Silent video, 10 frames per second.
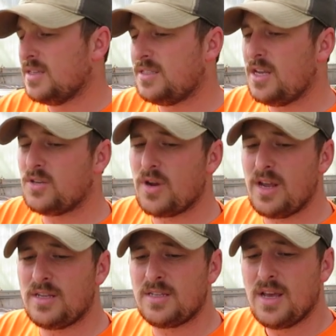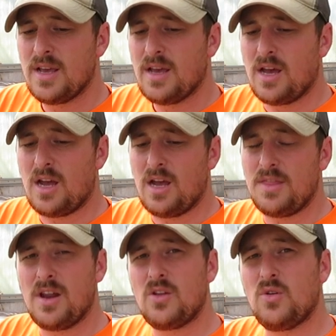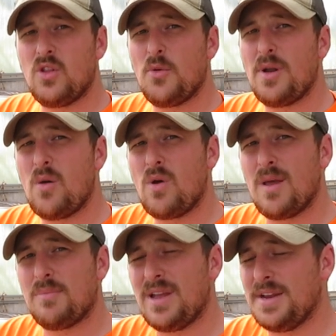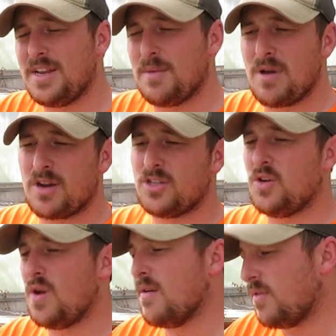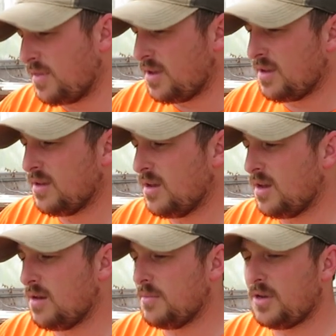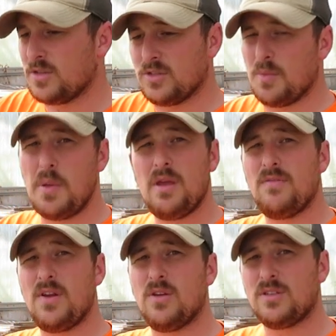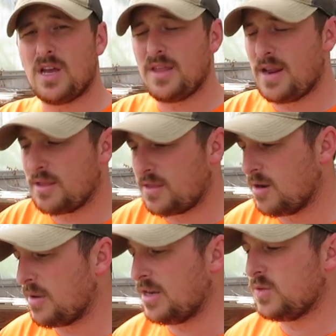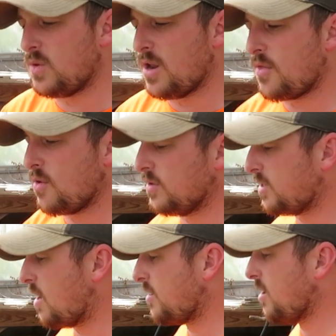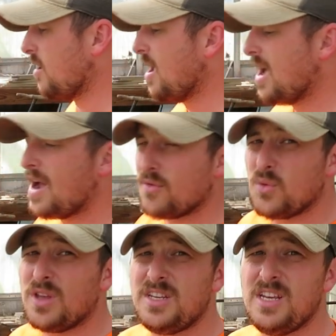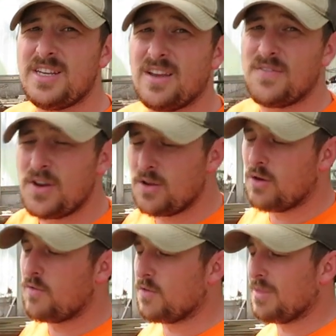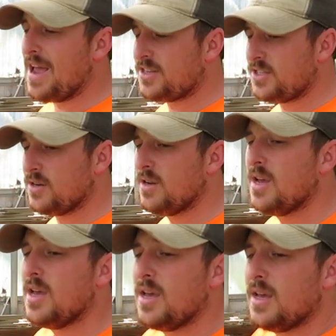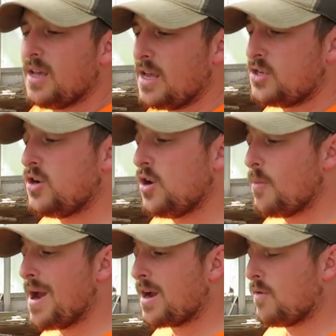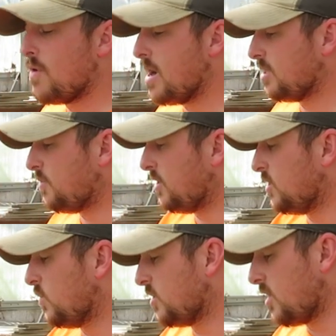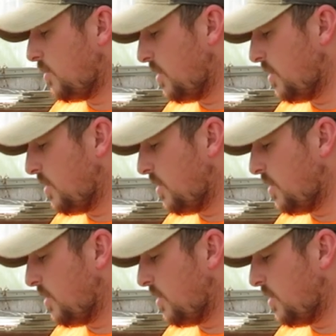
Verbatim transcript: seed trays. Uh, and then I'll do a little bit on what I'm planting. I'm not going to show everything um, because there's a million videos on that out there, but I just want to throw this out there. I have a really detailed video from last year that you can go back and watch, but this one's